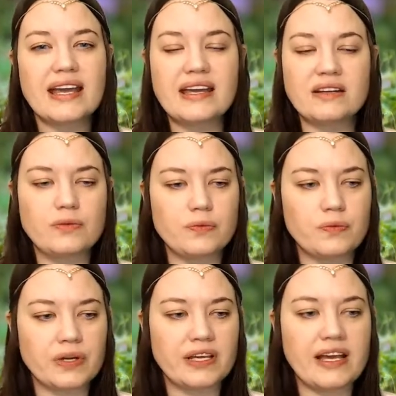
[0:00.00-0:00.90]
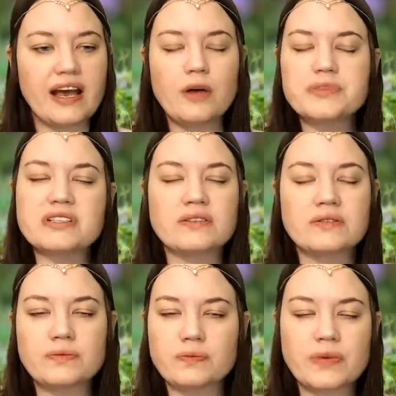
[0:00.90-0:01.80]
It really helps
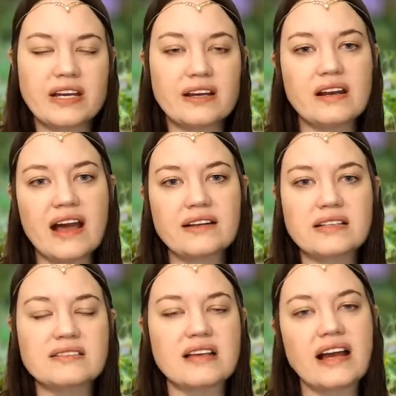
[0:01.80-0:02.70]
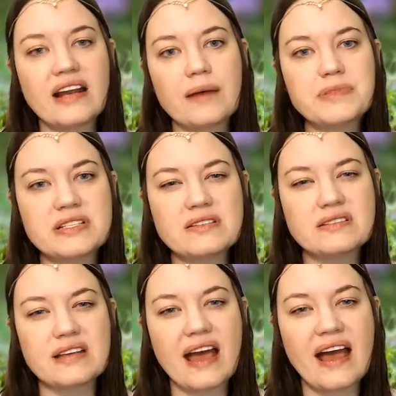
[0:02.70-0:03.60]
to reconnect the
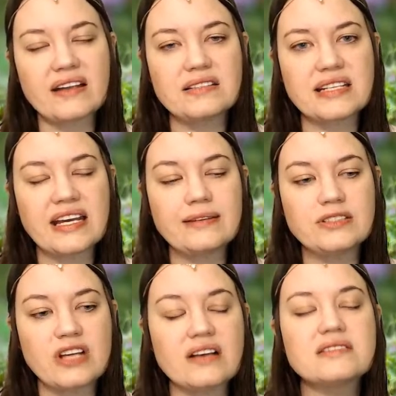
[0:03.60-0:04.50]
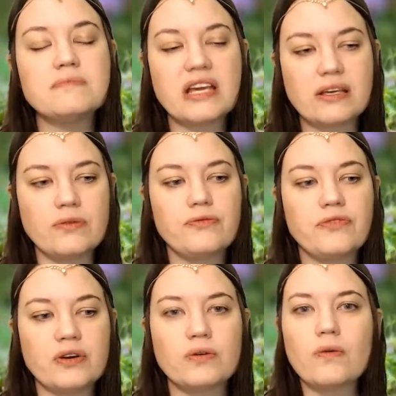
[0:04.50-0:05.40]
synapses, and it does make you
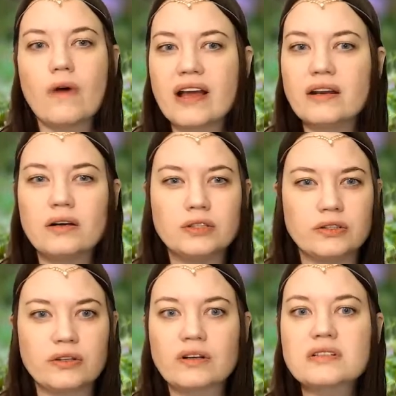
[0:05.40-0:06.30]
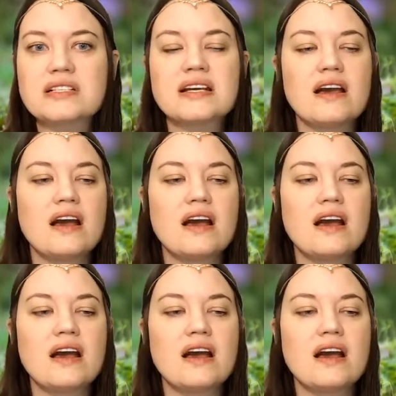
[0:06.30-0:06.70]
feel quite alert.